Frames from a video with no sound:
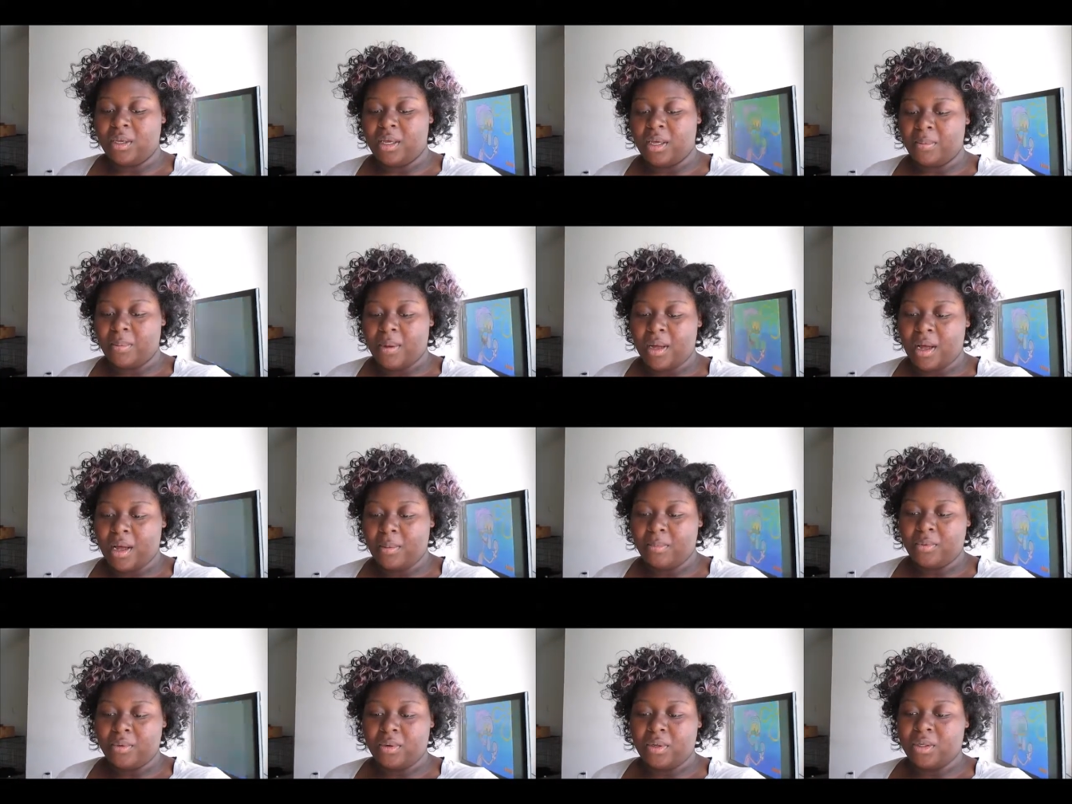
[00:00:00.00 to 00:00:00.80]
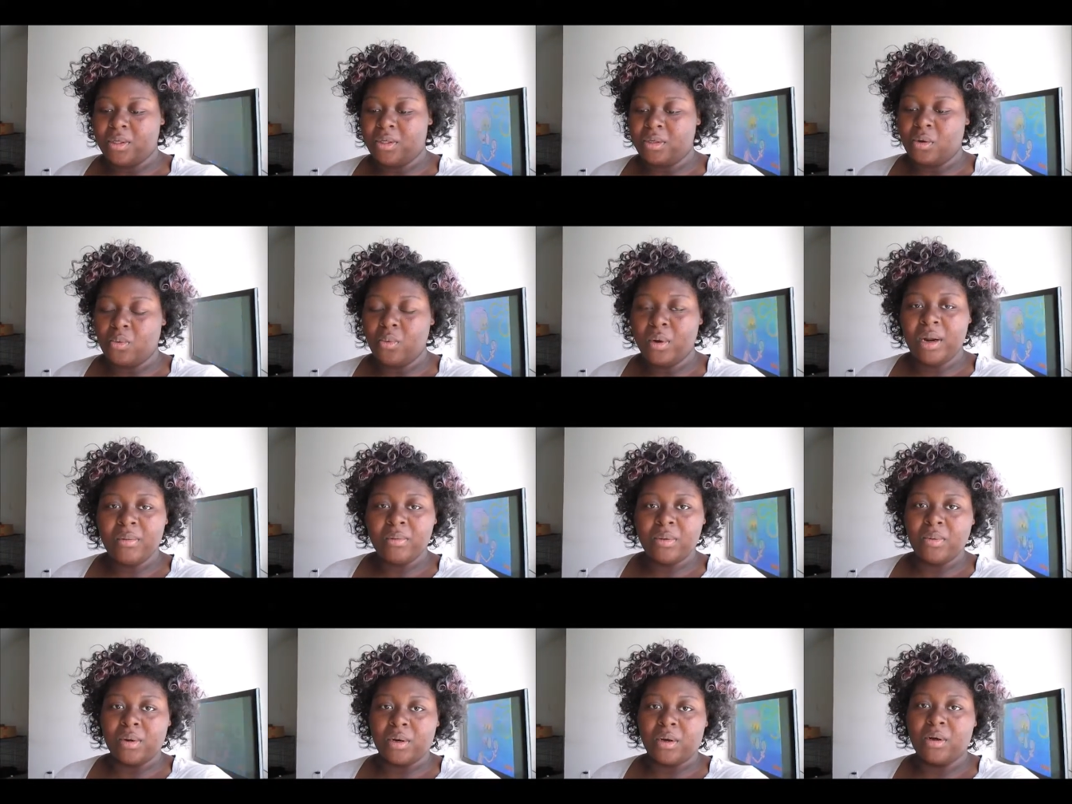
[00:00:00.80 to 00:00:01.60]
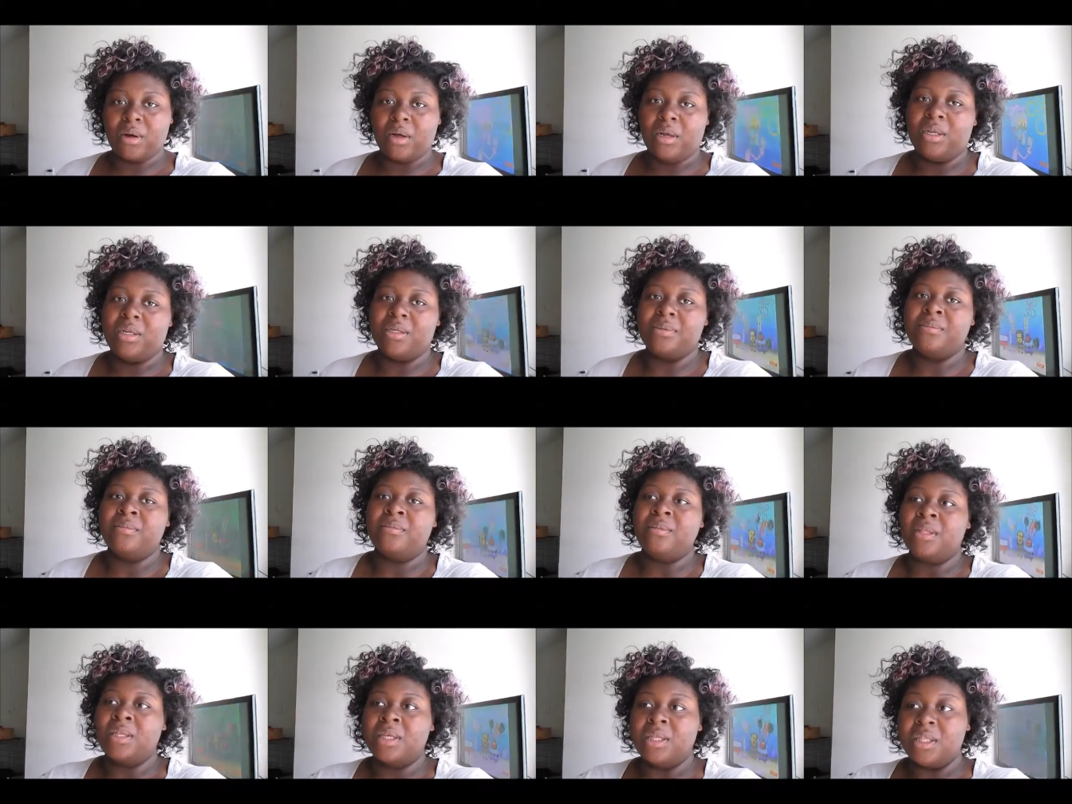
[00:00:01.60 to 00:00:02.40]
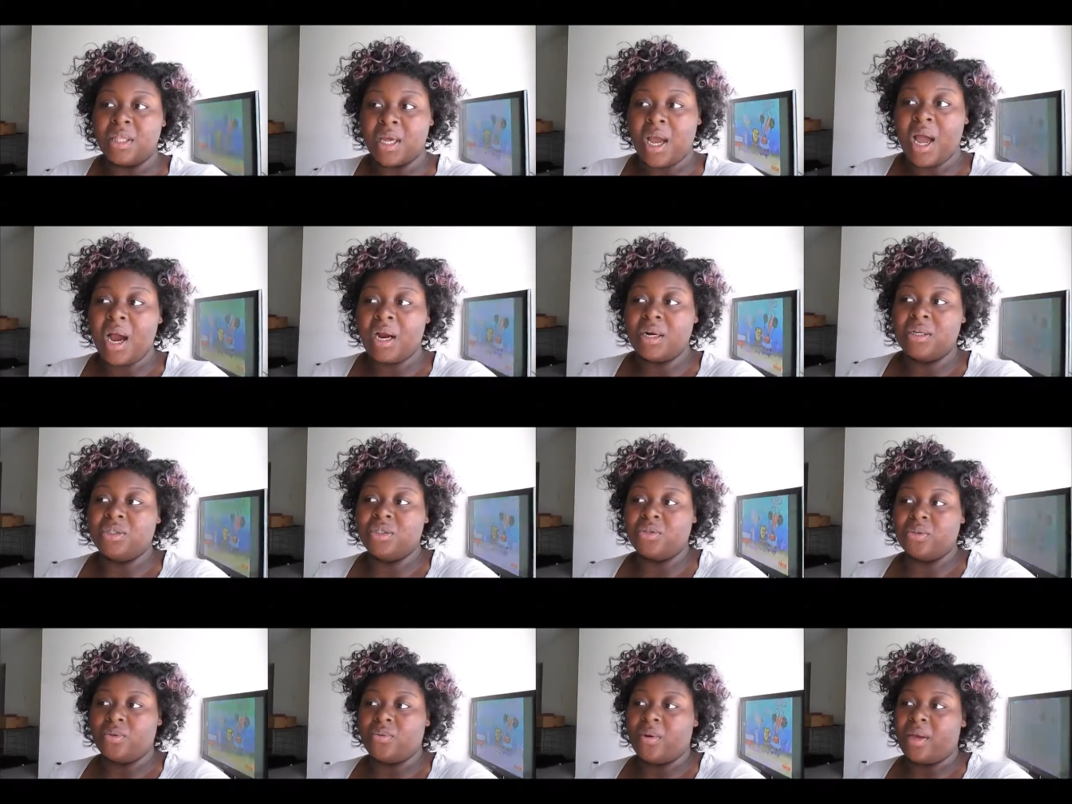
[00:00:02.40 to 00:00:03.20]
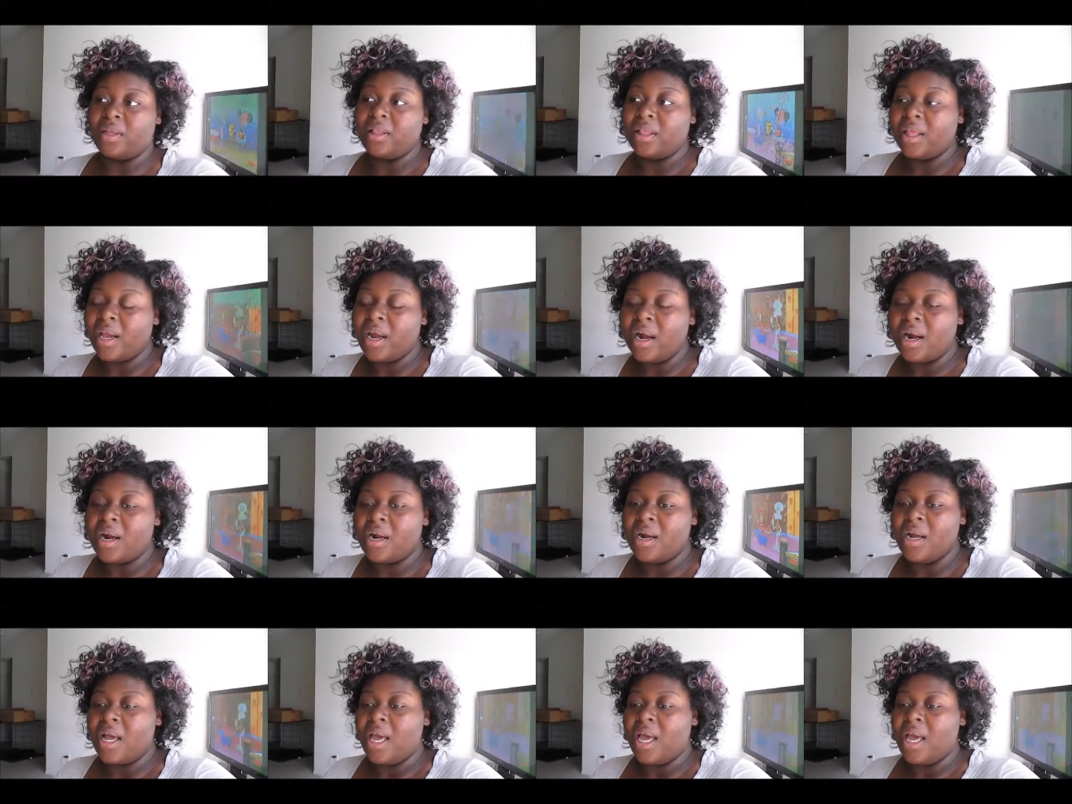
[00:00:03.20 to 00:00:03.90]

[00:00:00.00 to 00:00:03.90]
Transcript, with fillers: hip hop or, you know, whatever you want to call it, the artistry right there.